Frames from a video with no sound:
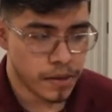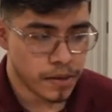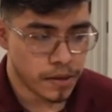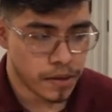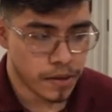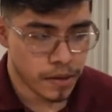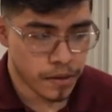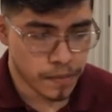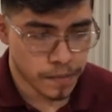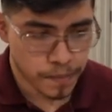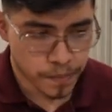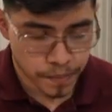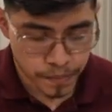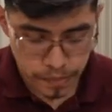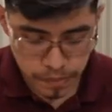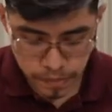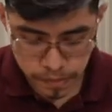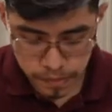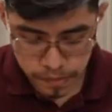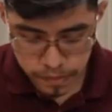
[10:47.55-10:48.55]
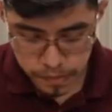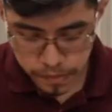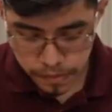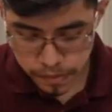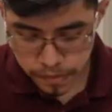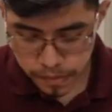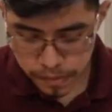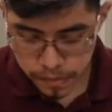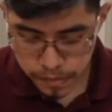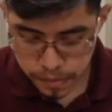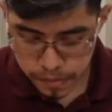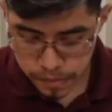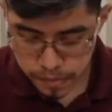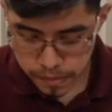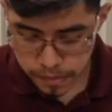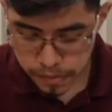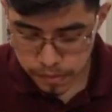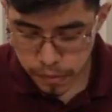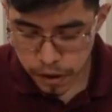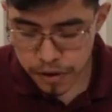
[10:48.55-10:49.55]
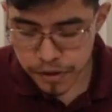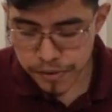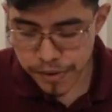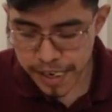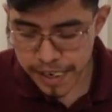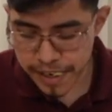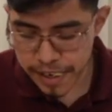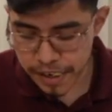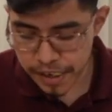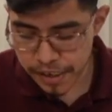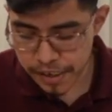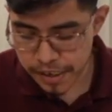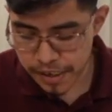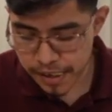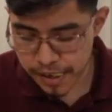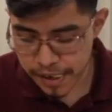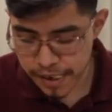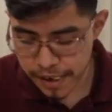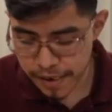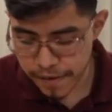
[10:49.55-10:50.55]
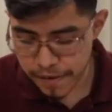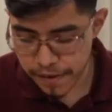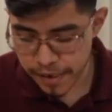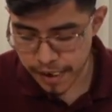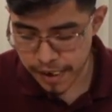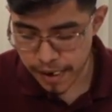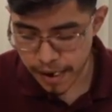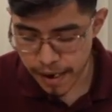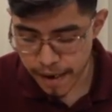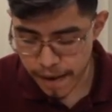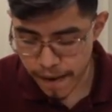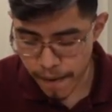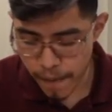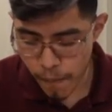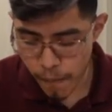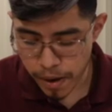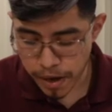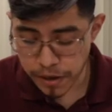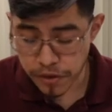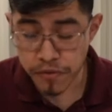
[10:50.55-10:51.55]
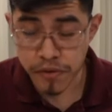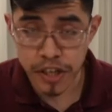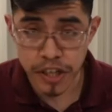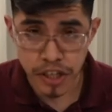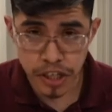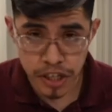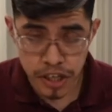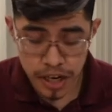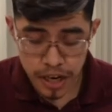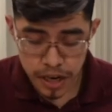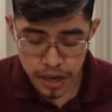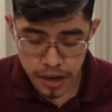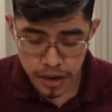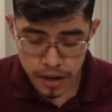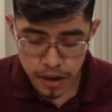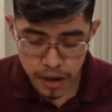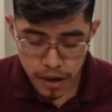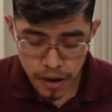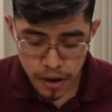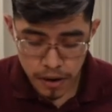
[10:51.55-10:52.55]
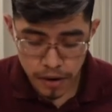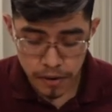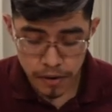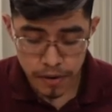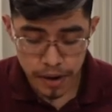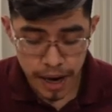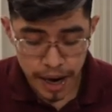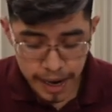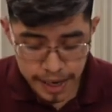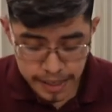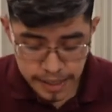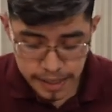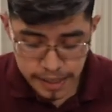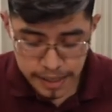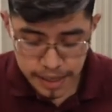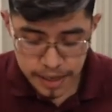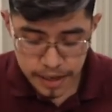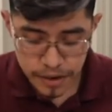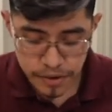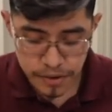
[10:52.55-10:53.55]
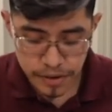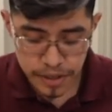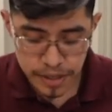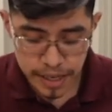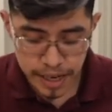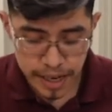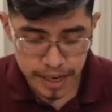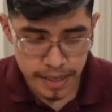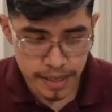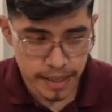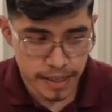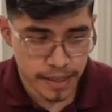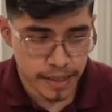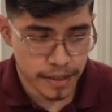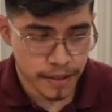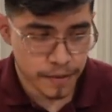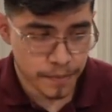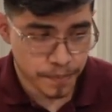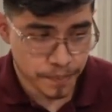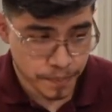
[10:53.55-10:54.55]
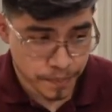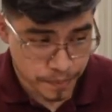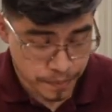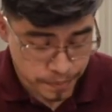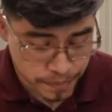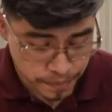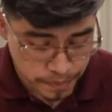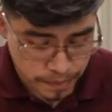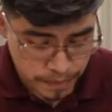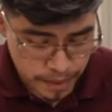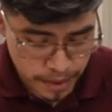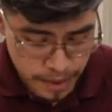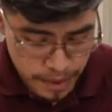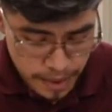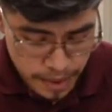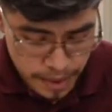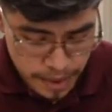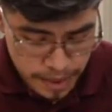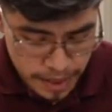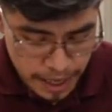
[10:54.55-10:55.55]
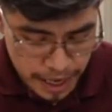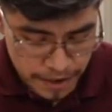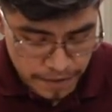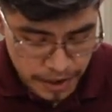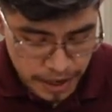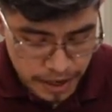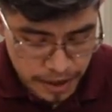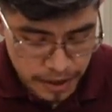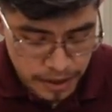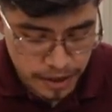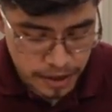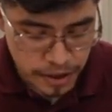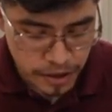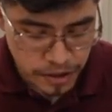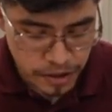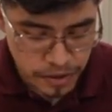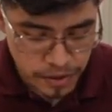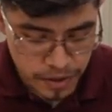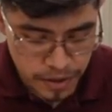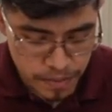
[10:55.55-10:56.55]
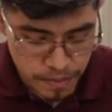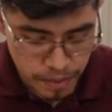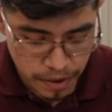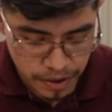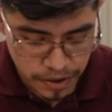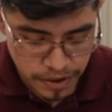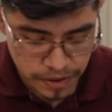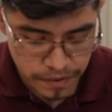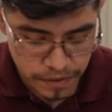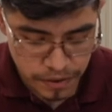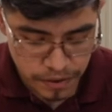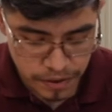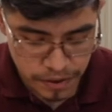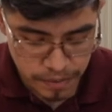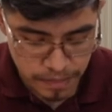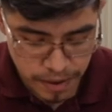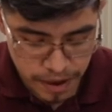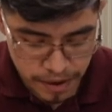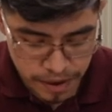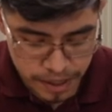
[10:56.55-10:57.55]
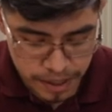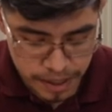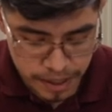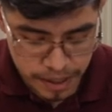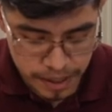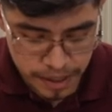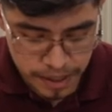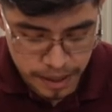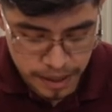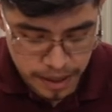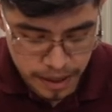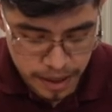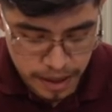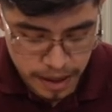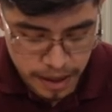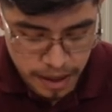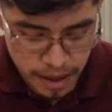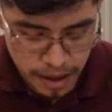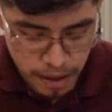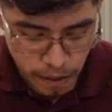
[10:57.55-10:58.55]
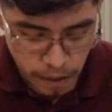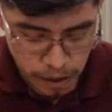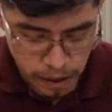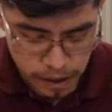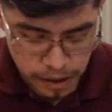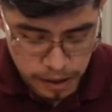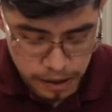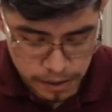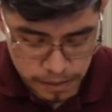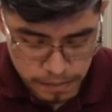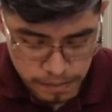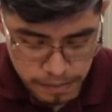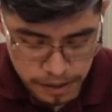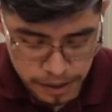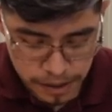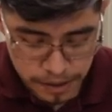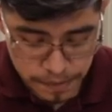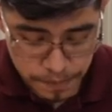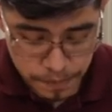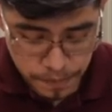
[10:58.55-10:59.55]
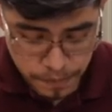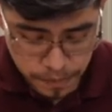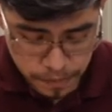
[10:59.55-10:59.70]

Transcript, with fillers: So, most reindeers live um, in Russia or Iceland or Scandinavia Navia, and also in parts of North America, um, but